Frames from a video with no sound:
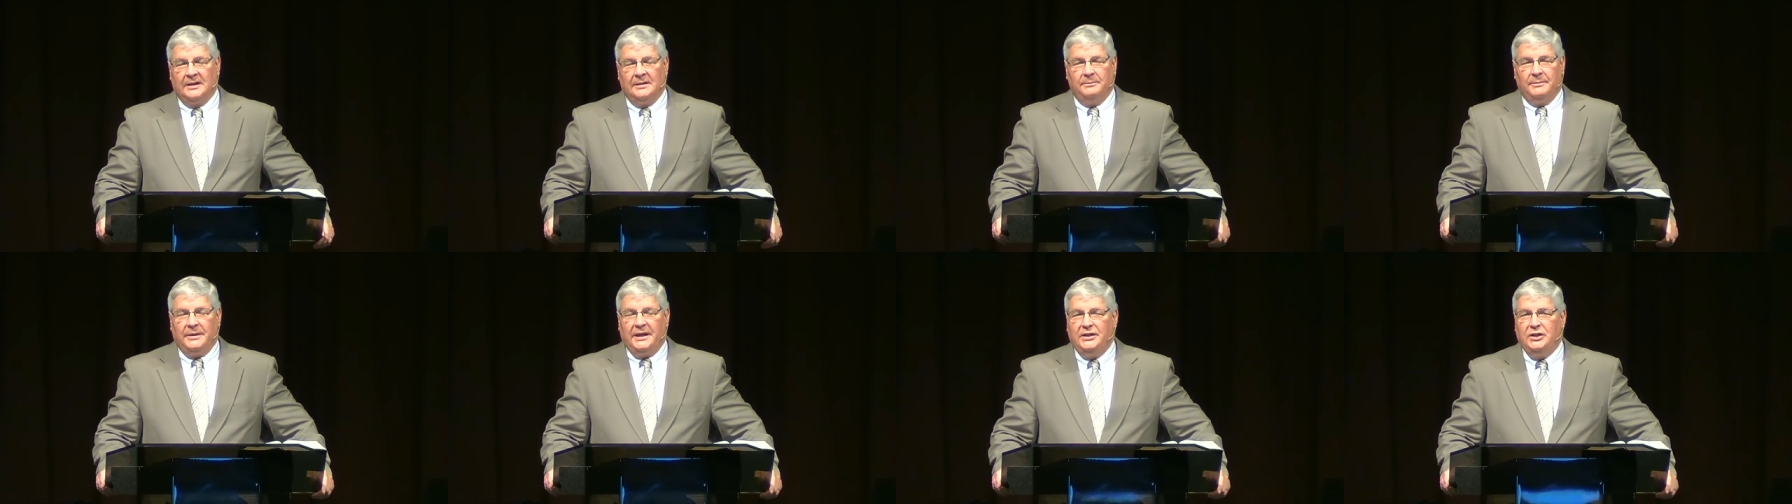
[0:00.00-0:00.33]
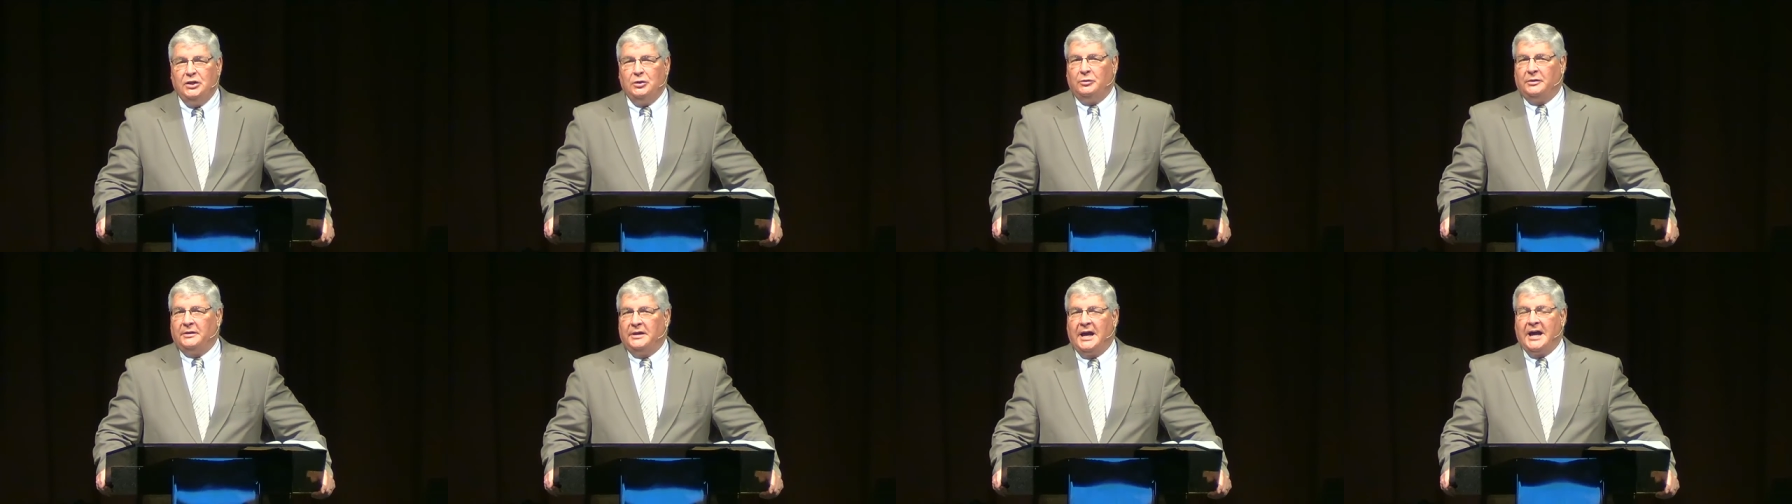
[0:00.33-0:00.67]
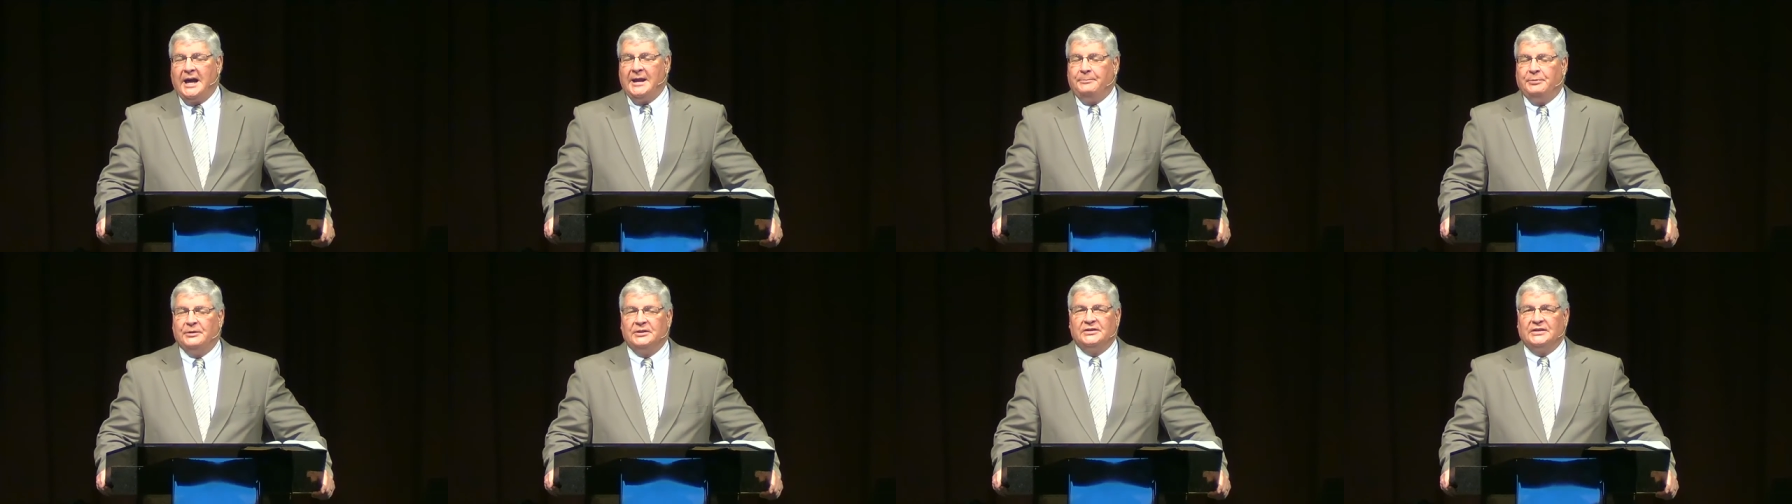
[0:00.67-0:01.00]
May you and
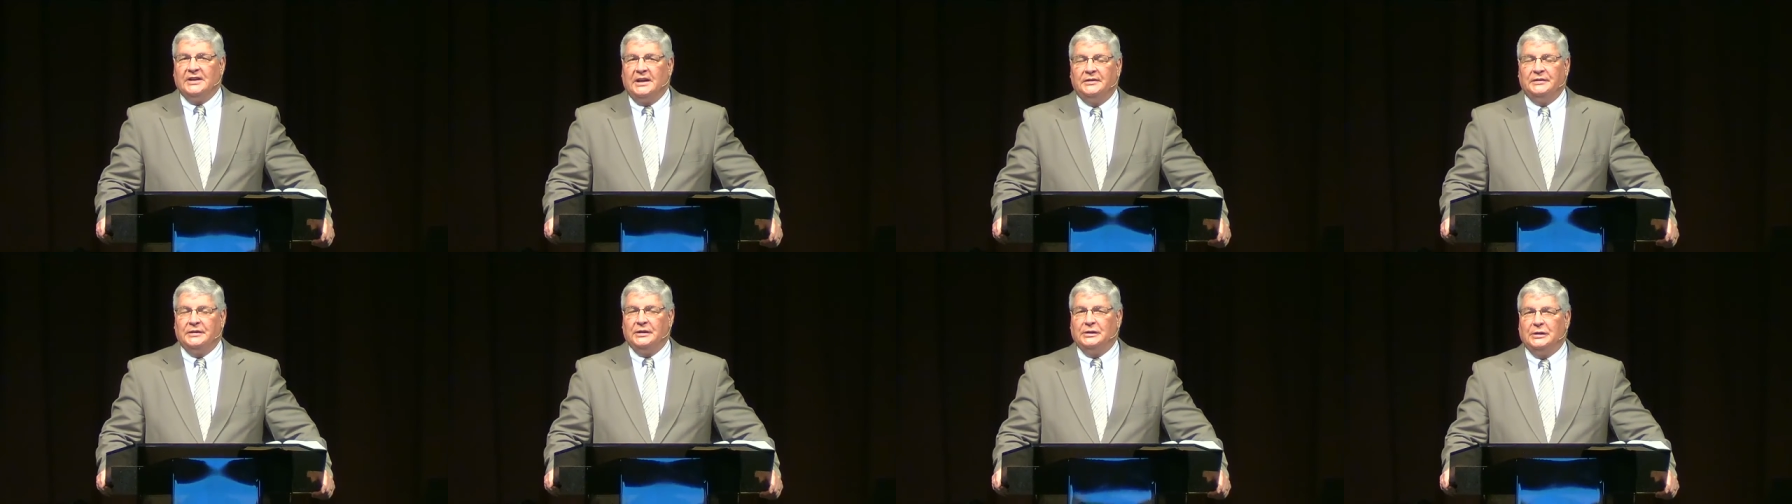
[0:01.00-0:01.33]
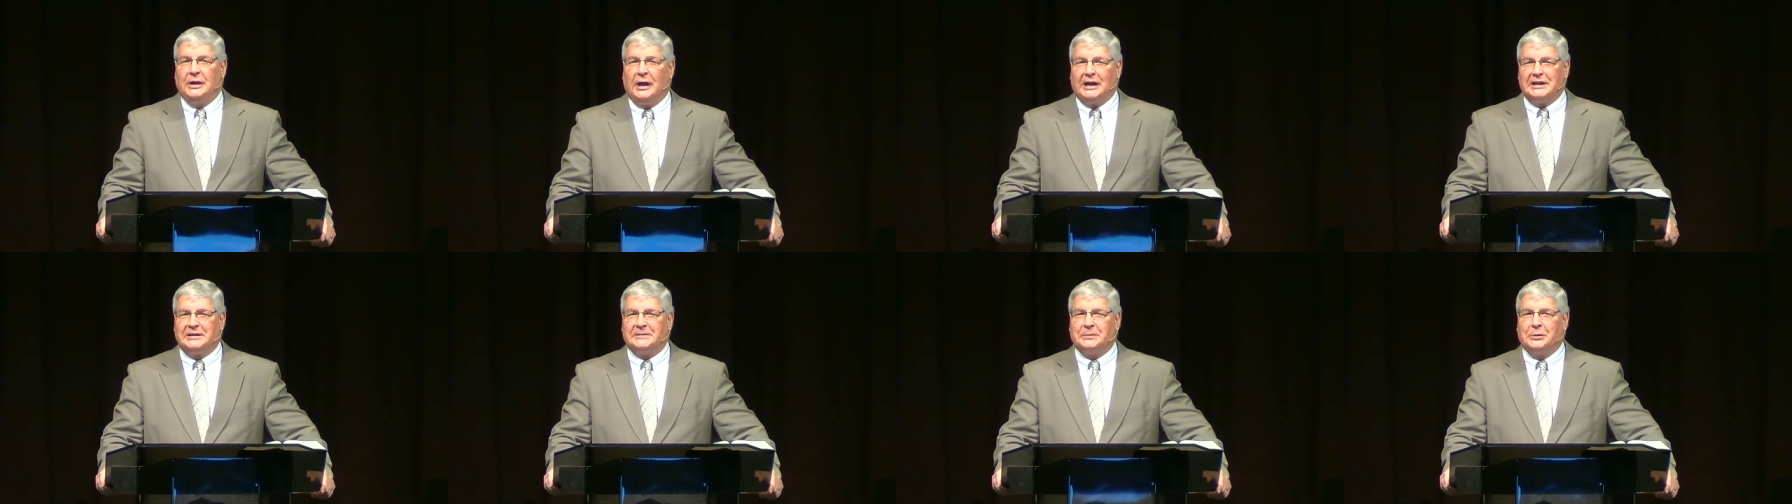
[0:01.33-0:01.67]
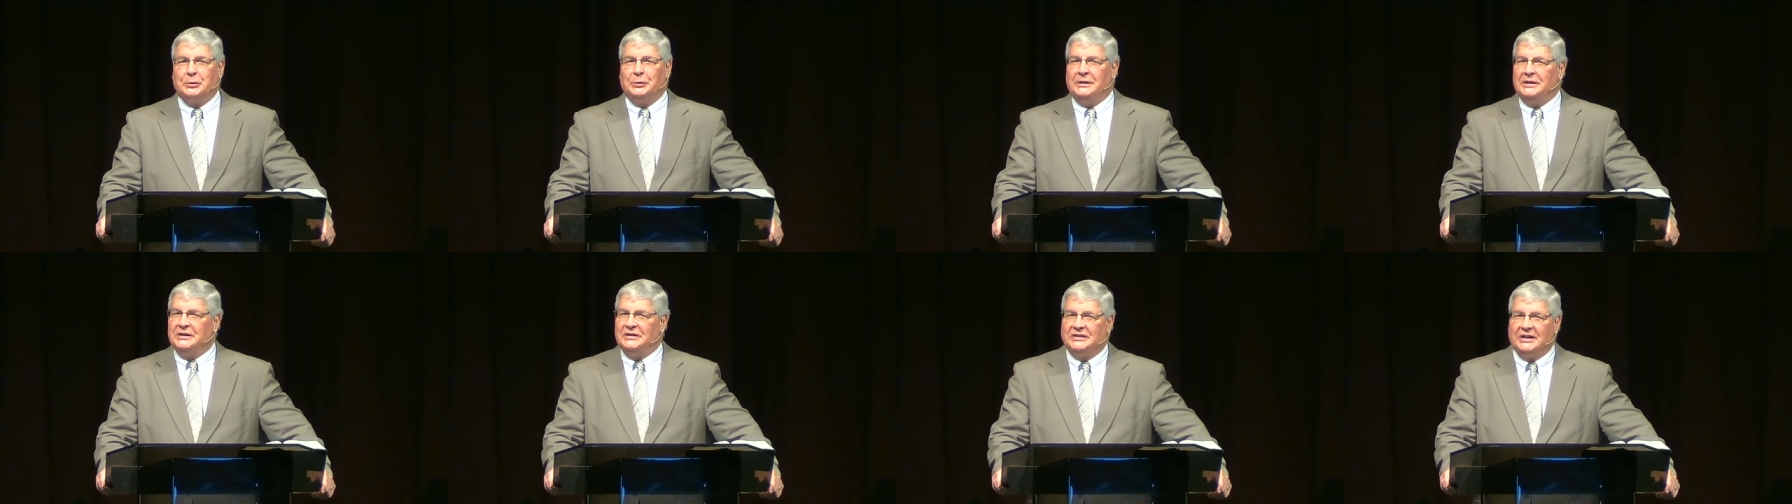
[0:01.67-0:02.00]
I present the
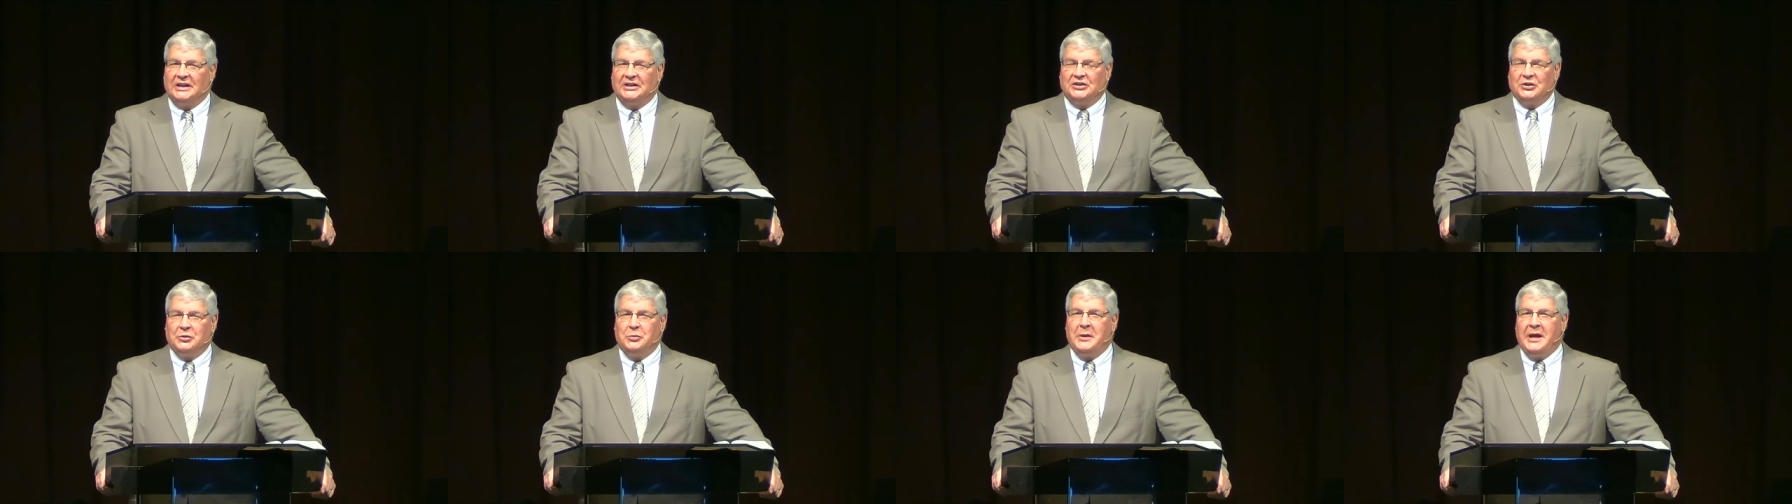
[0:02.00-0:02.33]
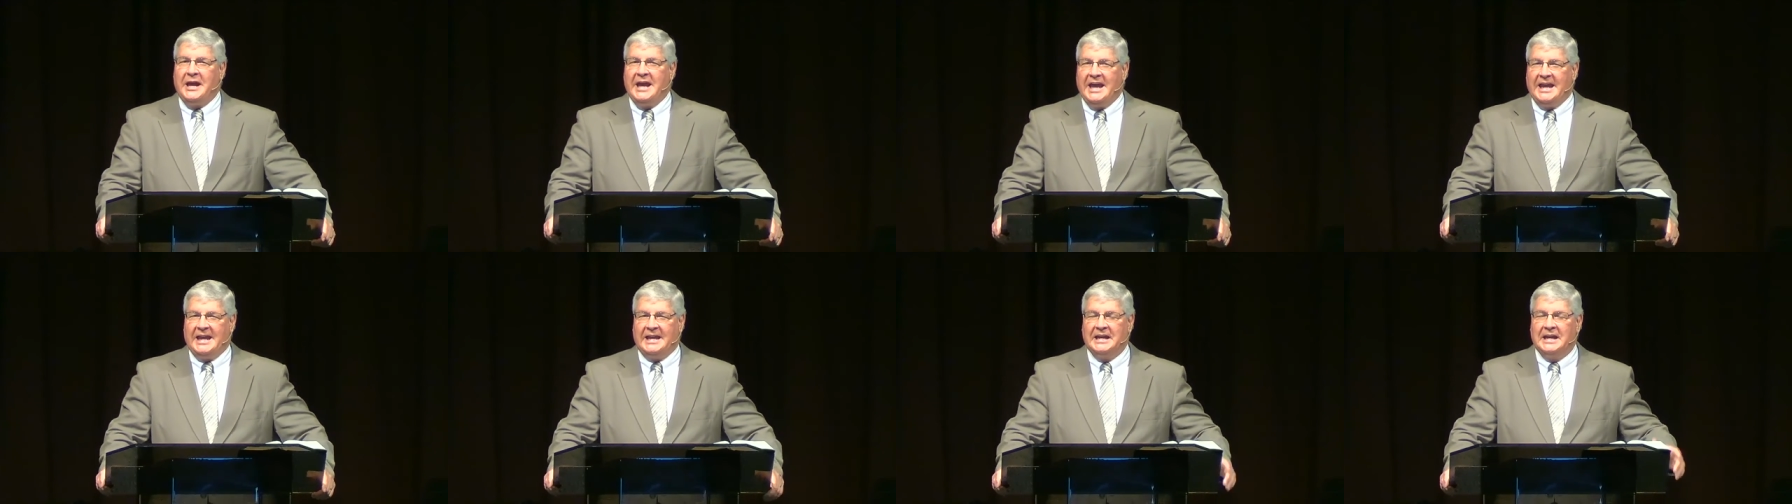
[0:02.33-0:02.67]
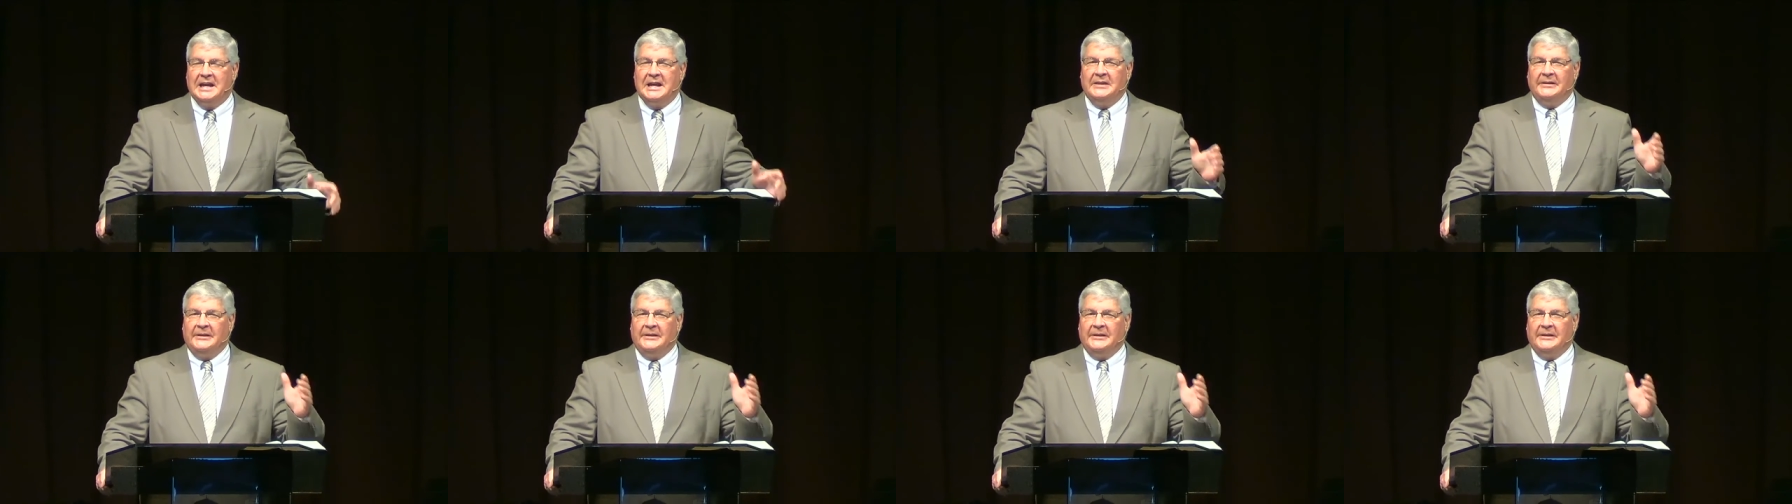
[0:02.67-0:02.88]
gospel in such a way